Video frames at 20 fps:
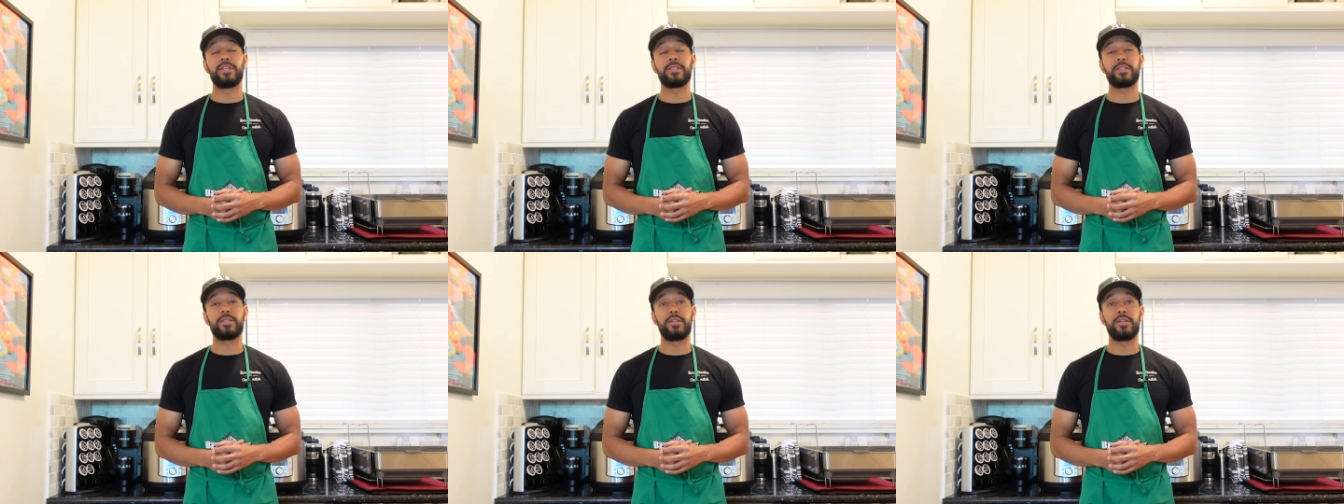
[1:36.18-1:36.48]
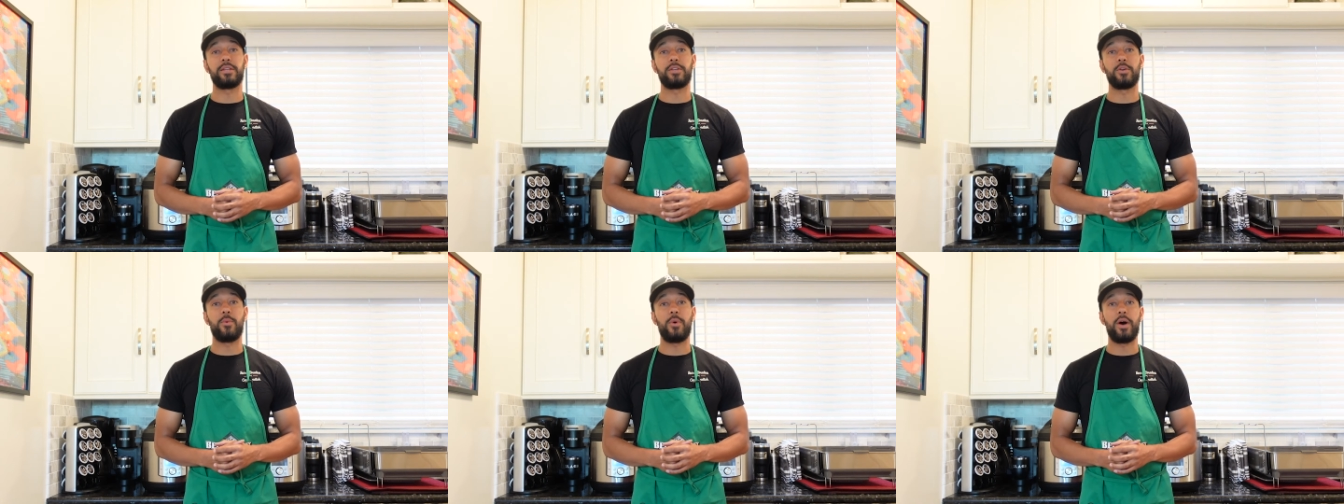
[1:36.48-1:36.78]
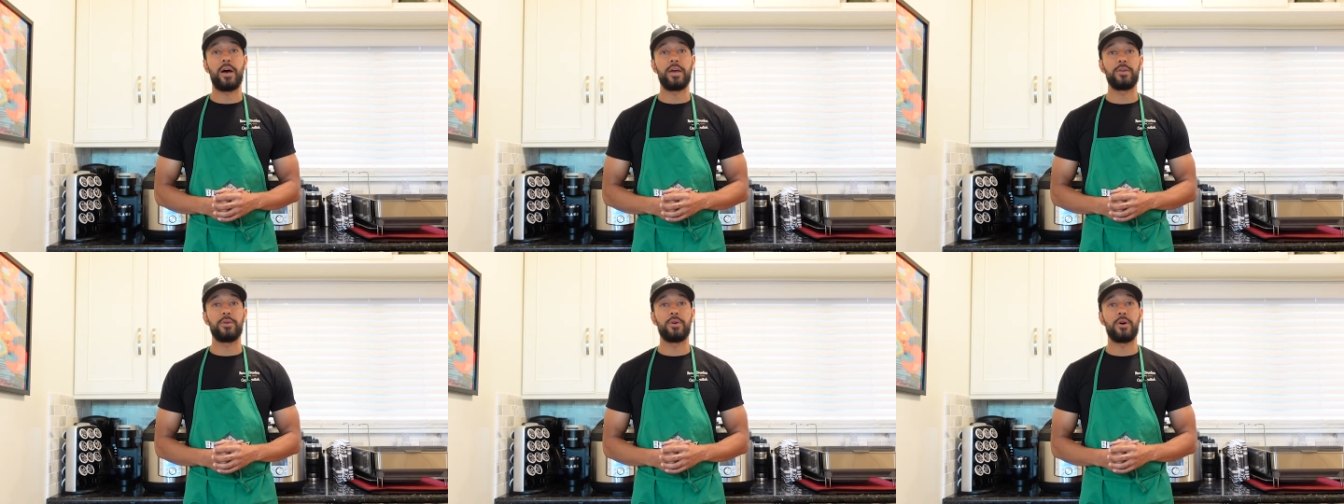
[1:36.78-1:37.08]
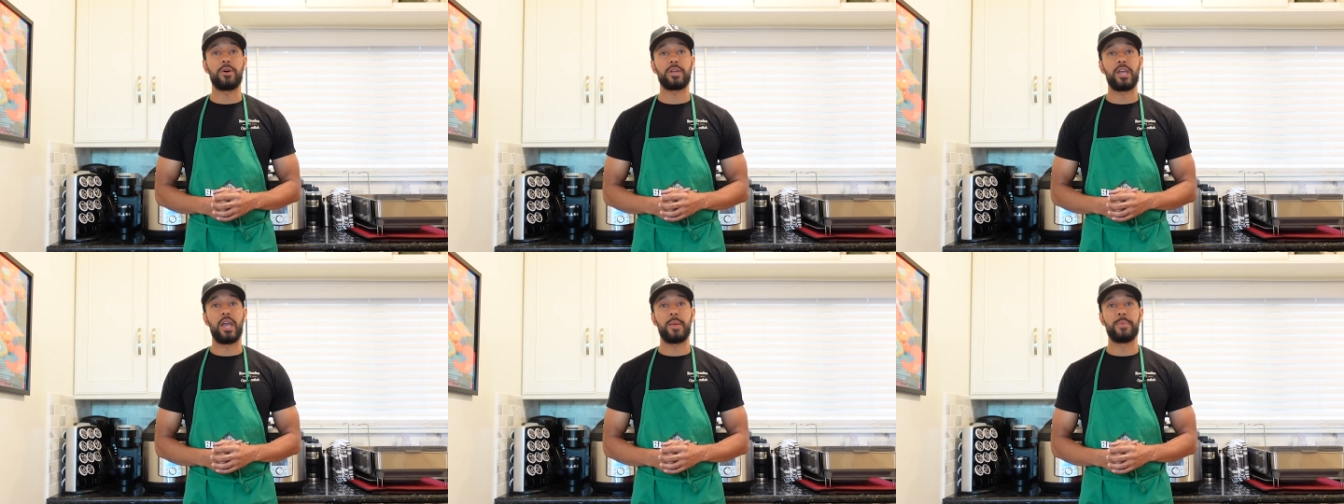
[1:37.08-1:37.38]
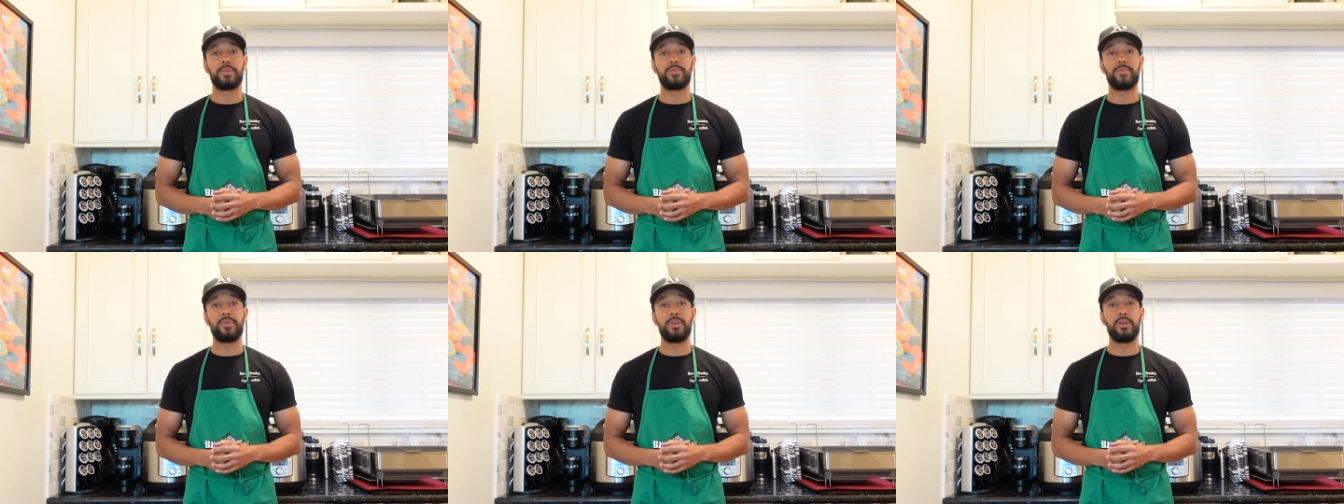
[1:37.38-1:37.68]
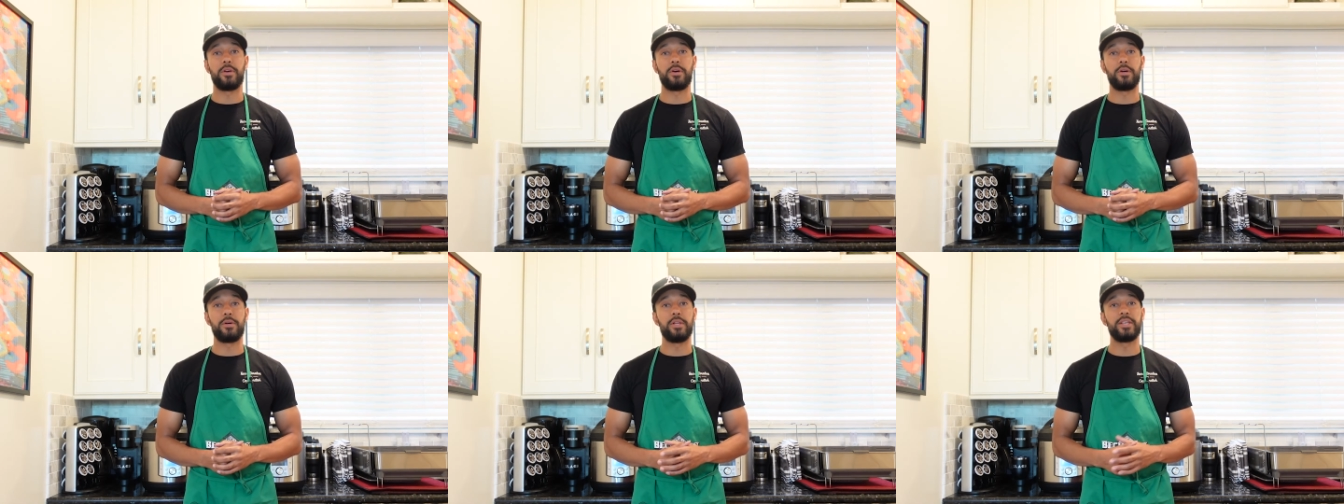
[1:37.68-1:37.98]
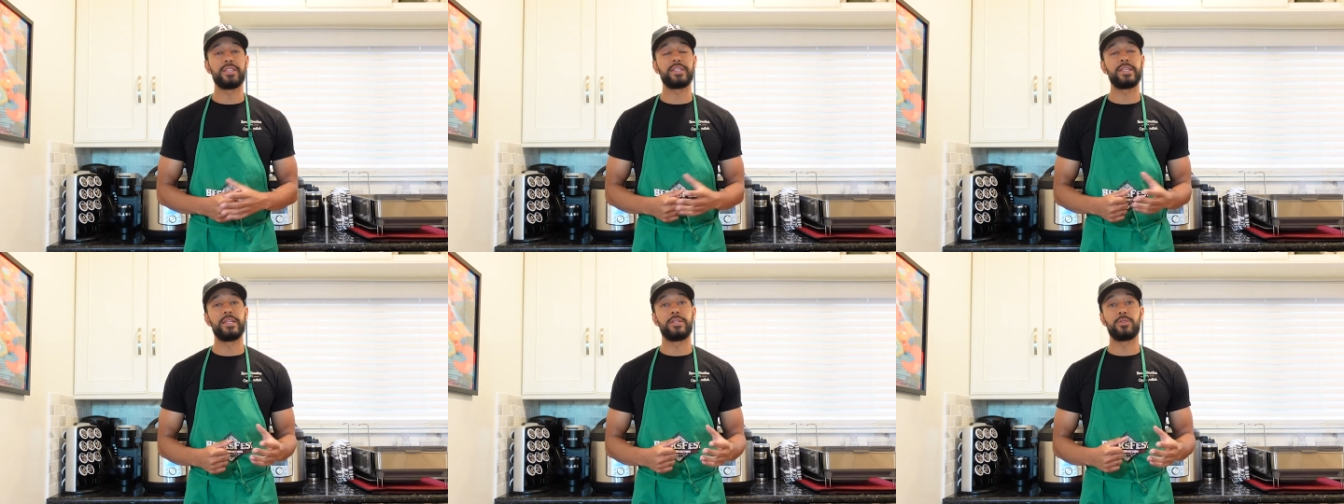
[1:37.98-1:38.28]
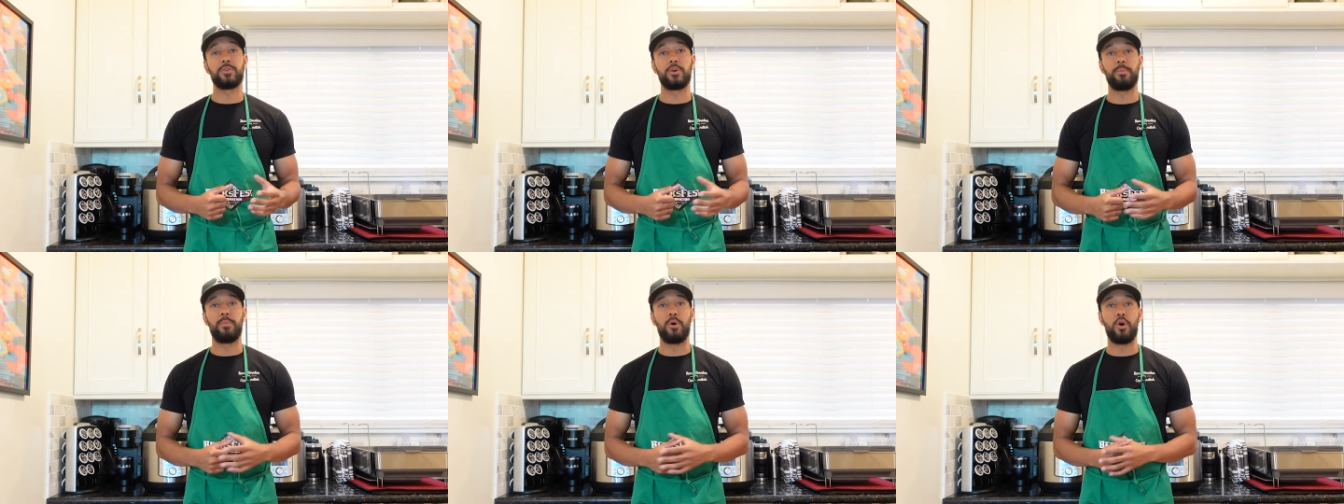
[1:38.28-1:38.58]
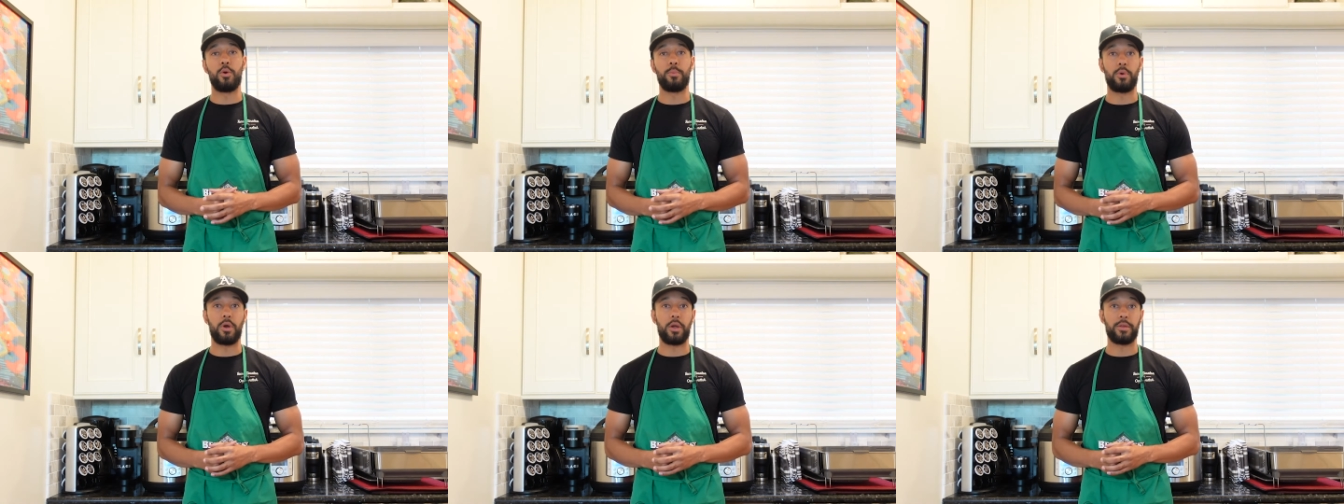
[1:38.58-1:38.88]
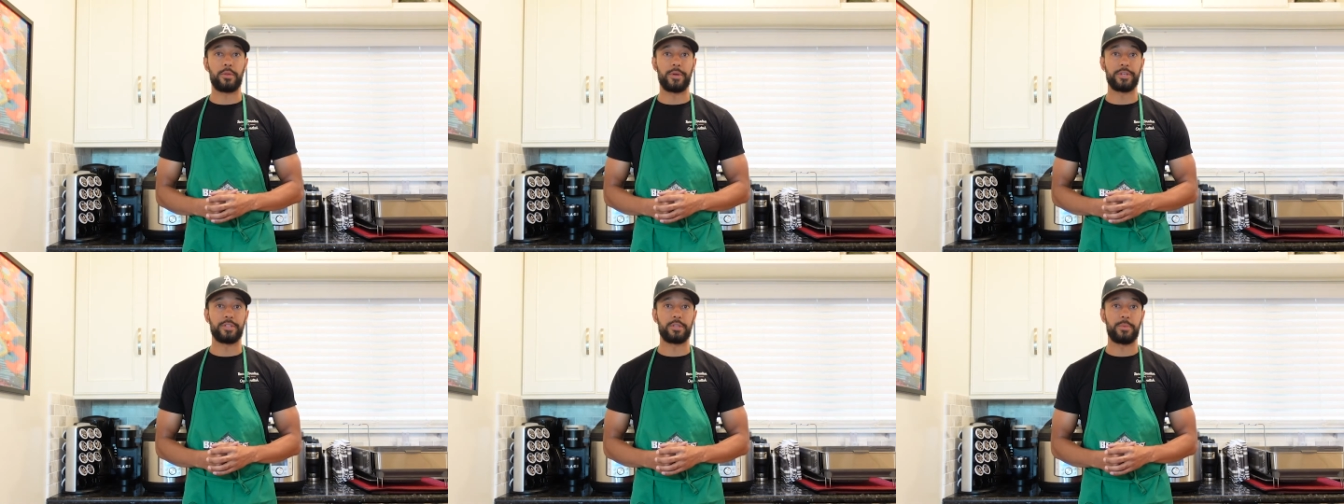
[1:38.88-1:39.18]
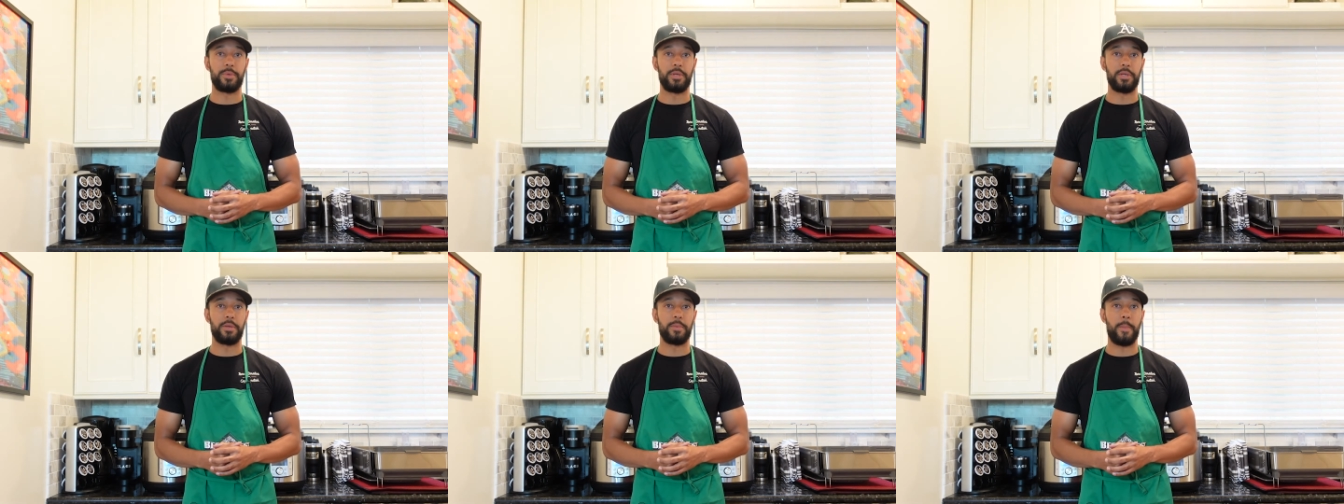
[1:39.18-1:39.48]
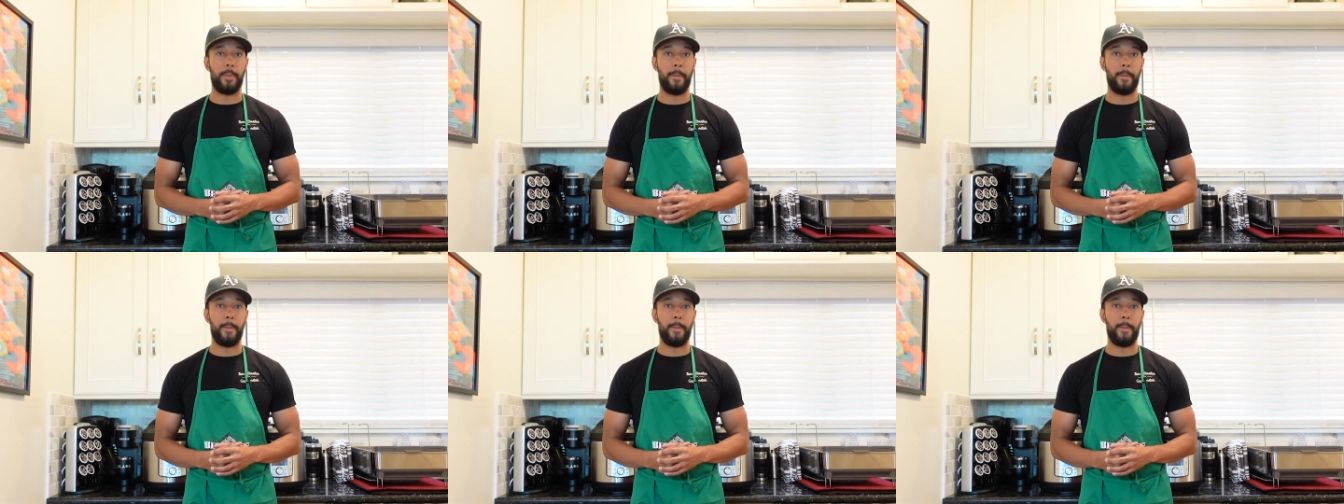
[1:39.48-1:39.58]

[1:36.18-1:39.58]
Let's get into why you all came to this video. Let's get into a bone broth recipe.